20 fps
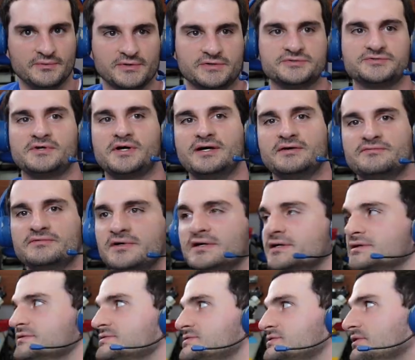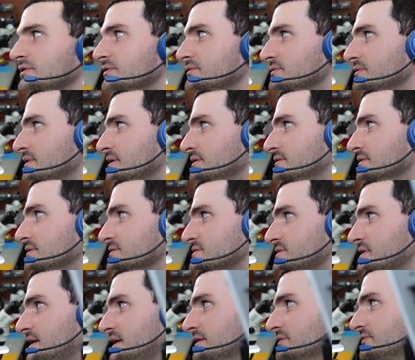drive, right? So it does
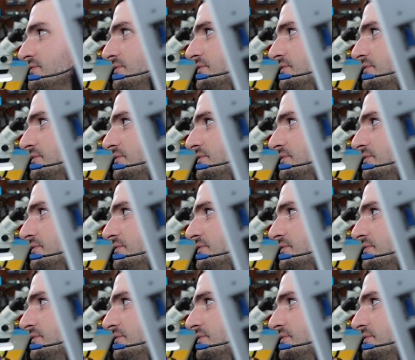have